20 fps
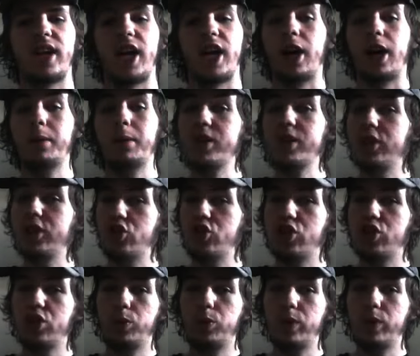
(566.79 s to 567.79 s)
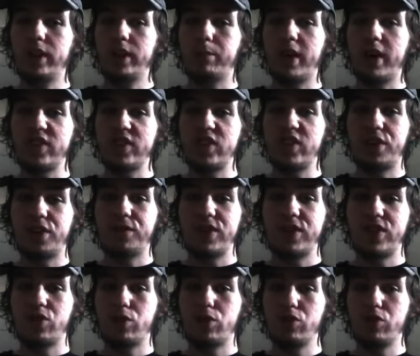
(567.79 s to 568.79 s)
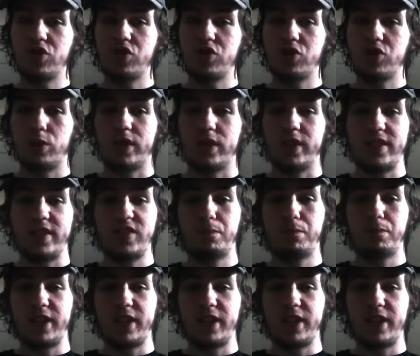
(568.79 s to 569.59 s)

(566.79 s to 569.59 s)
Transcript: I'm not sure what the box office gross was,